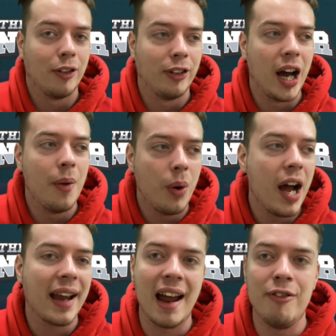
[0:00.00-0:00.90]
Like, I
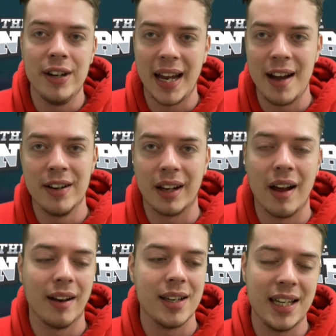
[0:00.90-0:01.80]
work every day
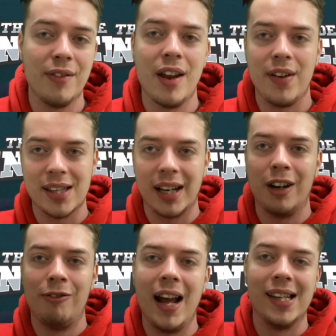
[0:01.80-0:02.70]
regardless, even if it's like a
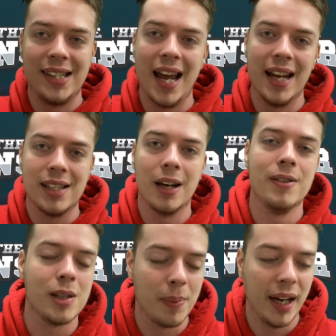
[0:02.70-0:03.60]
rest day, so to
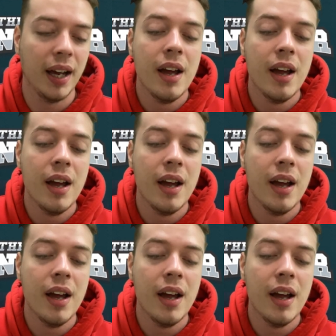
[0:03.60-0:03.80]
speak.